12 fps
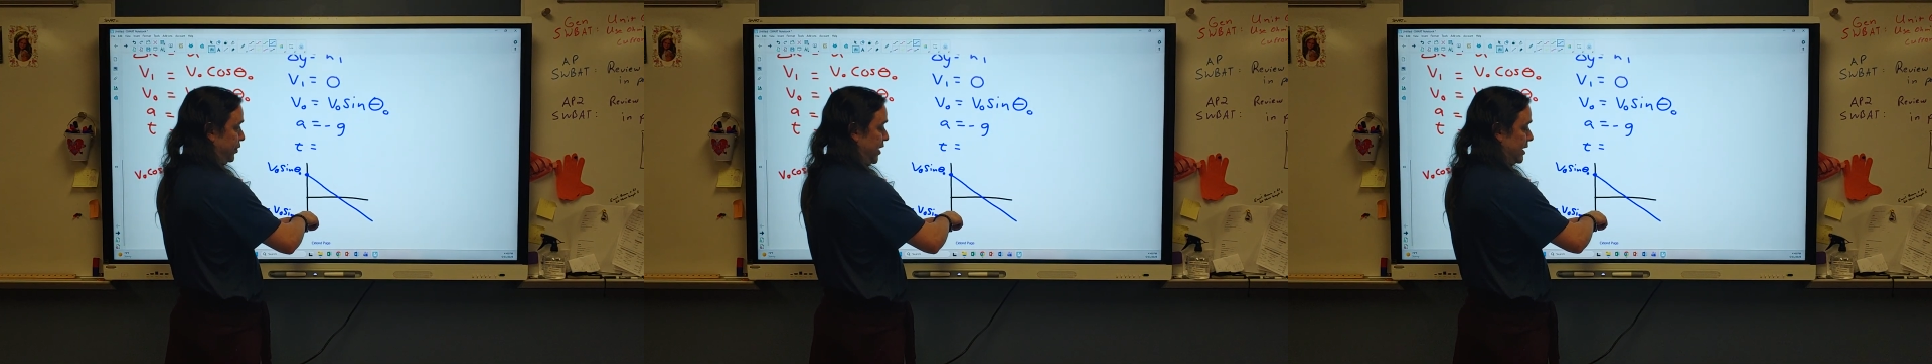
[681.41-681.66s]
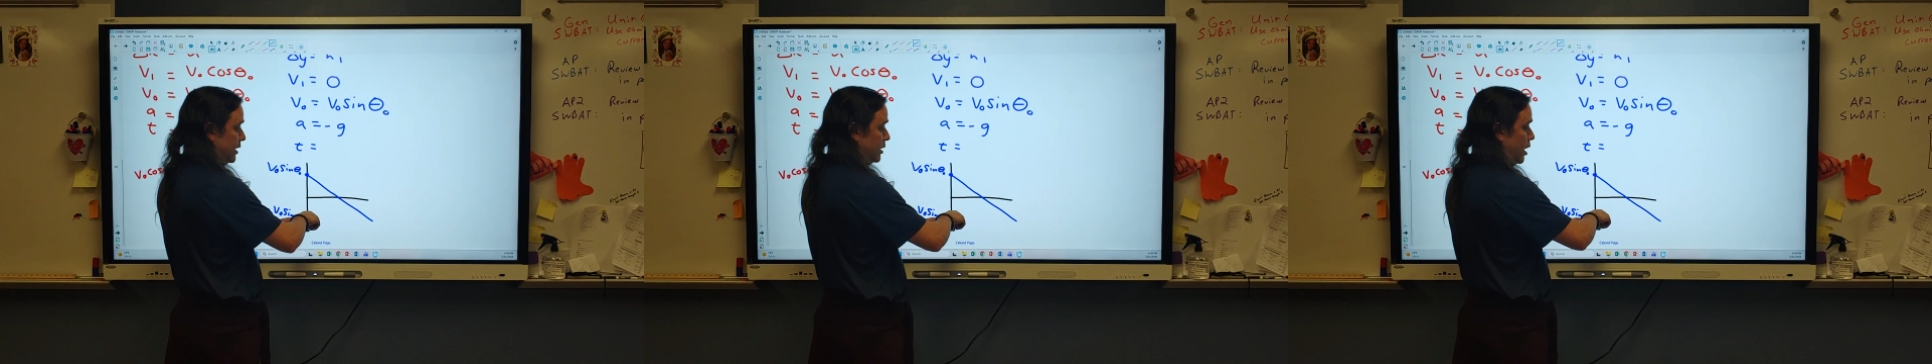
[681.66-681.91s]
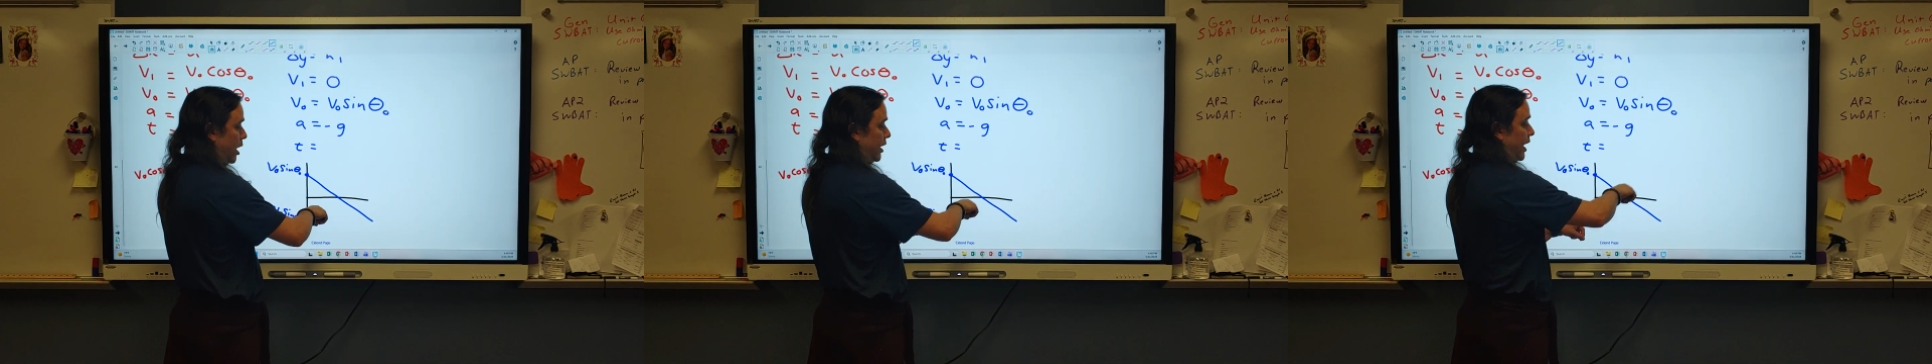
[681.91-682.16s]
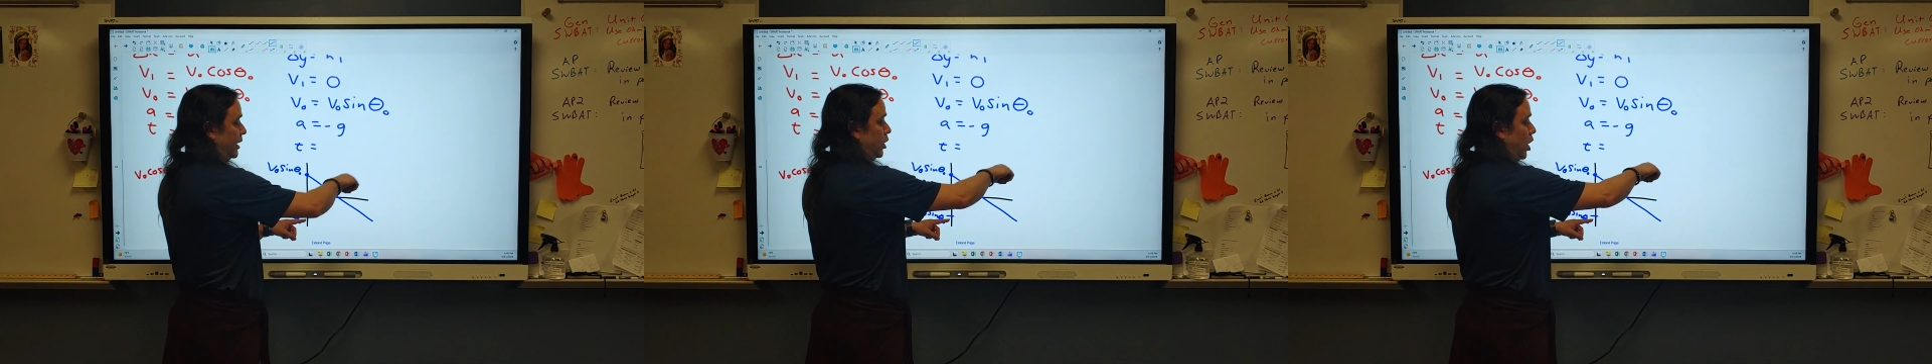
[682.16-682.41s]
theta
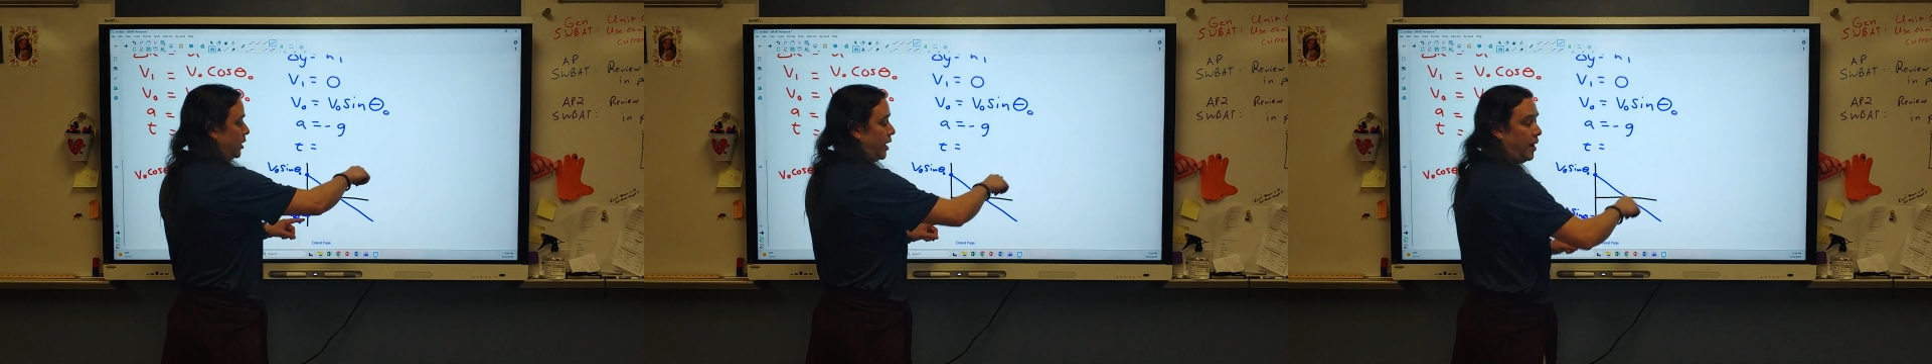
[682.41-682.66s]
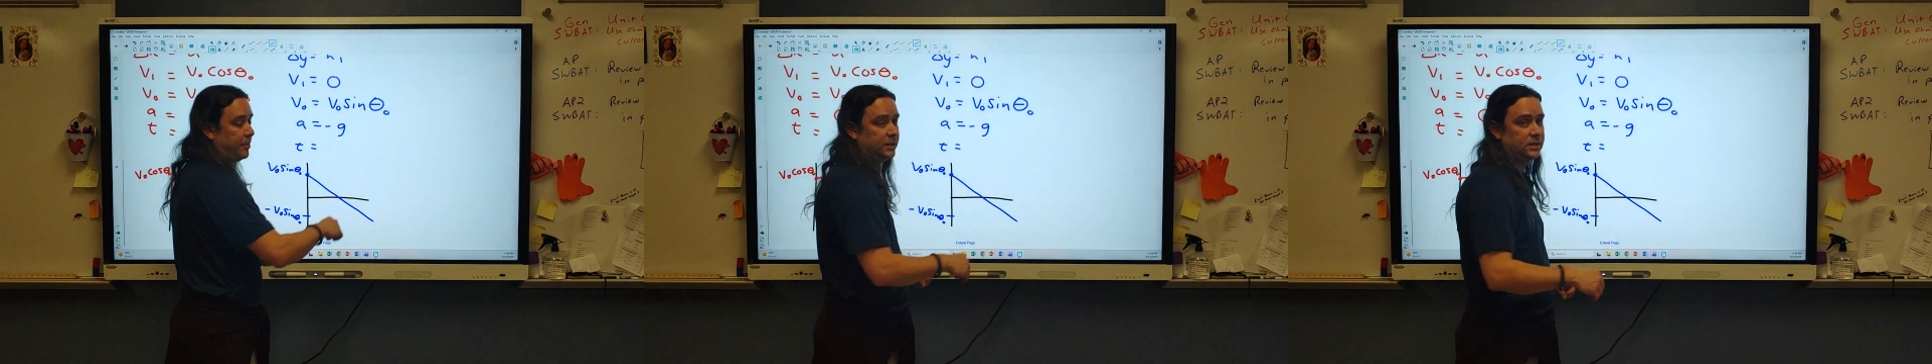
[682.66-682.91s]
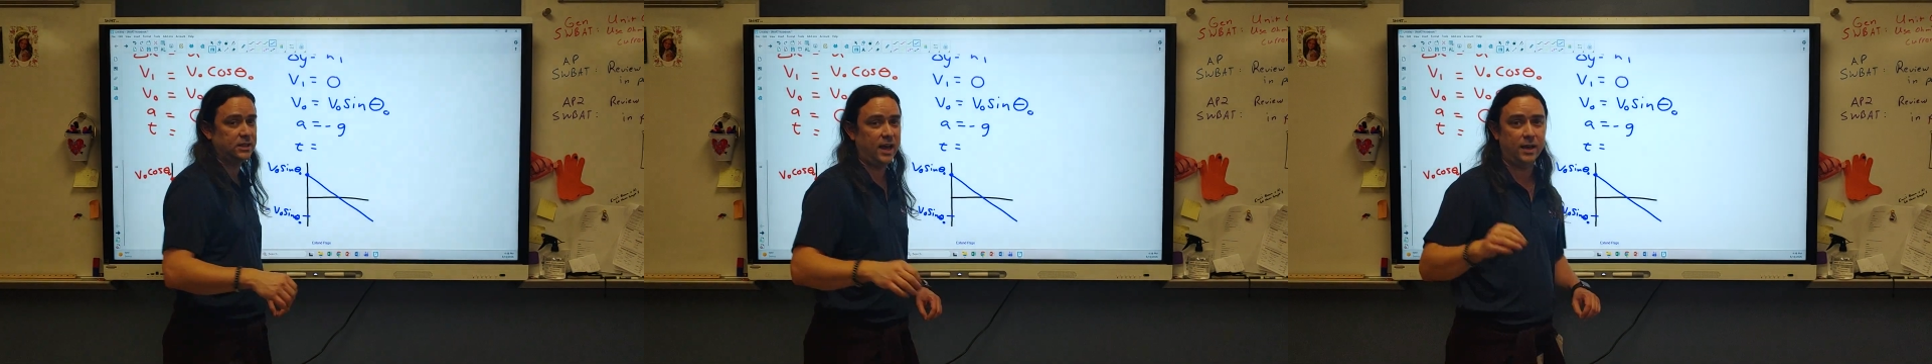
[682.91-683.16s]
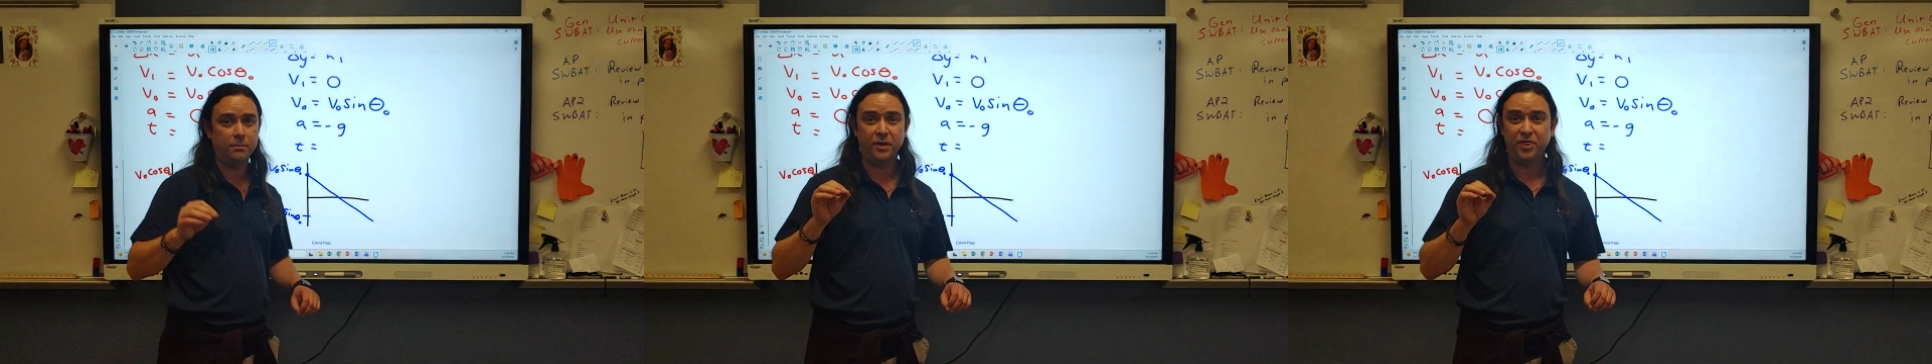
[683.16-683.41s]
naught and gone up
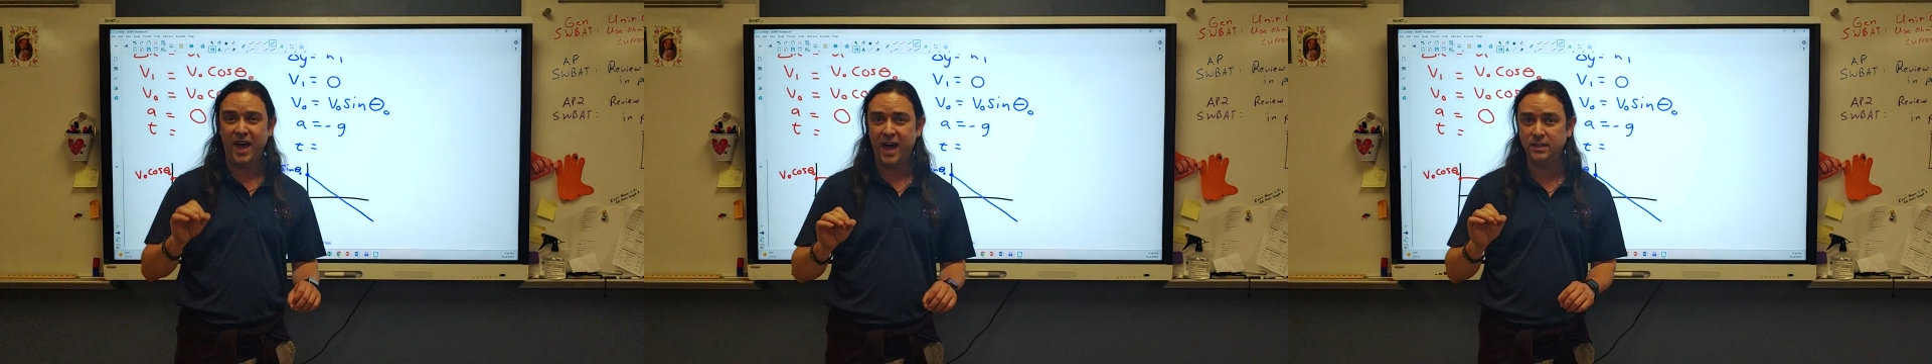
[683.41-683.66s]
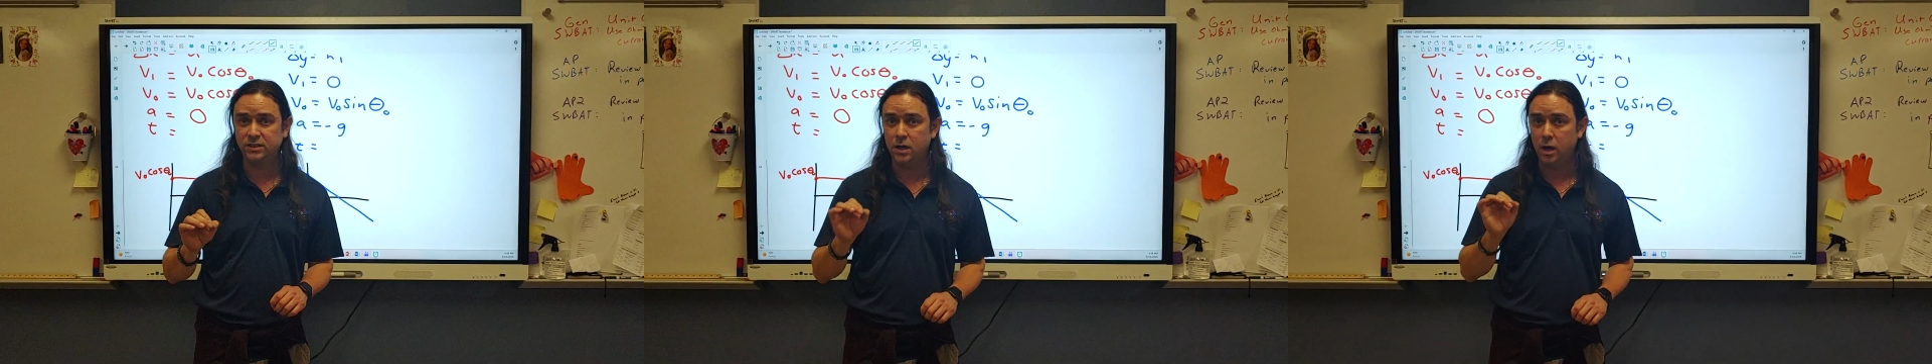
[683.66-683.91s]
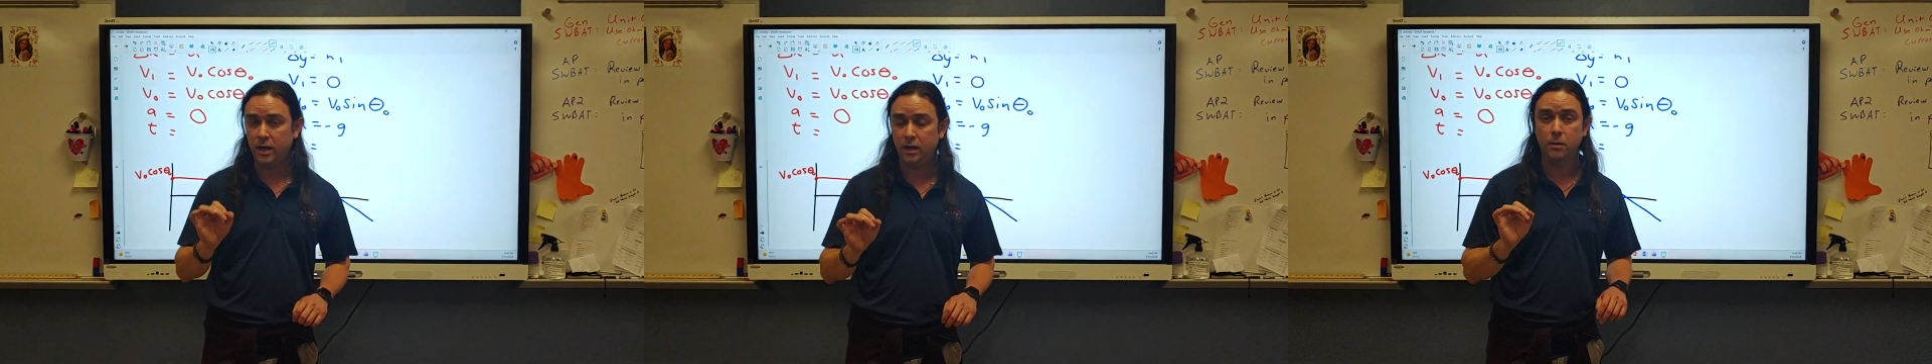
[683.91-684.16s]
instead. But that is not a